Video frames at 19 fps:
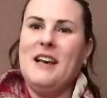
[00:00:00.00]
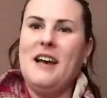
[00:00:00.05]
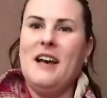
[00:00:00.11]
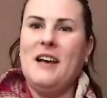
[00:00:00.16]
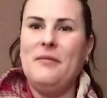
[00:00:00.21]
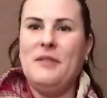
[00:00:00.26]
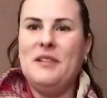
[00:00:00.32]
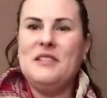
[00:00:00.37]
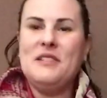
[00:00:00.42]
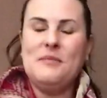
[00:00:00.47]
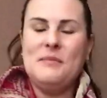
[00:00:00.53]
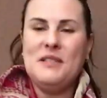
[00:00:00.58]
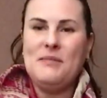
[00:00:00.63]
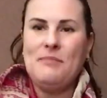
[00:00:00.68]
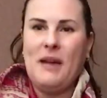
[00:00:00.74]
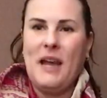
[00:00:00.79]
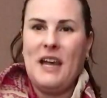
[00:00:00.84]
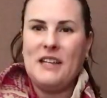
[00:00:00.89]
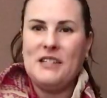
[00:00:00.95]
Um, this is
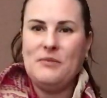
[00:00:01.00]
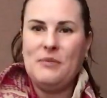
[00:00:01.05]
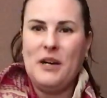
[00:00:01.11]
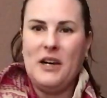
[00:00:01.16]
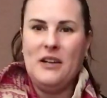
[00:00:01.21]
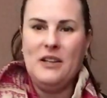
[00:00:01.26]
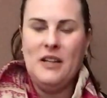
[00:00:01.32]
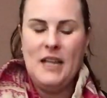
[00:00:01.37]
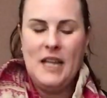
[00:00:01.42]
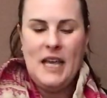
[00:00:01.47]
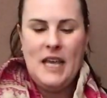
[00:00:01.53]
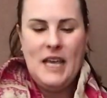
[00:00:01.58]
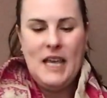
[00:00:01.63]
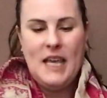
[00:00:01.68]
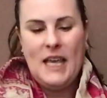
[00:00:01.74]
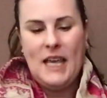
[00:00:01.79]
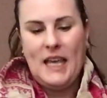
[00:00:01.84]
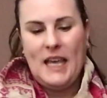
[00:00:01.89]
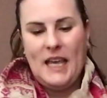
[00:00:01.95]
Miss Maxwell,
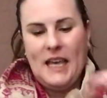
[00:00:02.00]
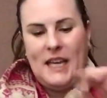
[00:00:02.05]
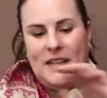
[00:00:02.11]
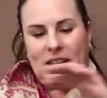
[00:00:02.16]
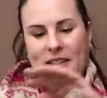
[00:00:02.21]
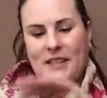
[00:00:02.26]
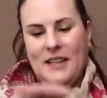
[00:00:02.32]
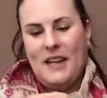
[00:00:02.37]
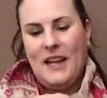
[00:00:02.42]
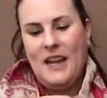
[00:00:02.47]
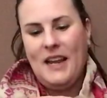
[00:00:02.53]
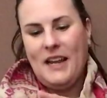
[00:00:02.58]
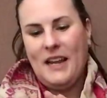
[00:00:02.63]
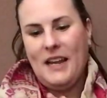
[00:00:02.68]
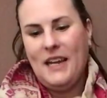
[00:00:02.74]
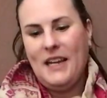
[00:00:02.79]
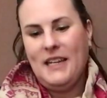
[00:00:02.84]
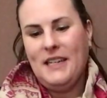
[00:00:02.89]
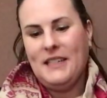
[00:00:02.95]
and
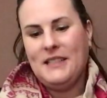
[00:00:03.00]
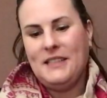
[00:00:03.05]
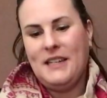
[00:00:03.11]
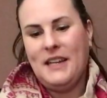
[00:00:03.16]
today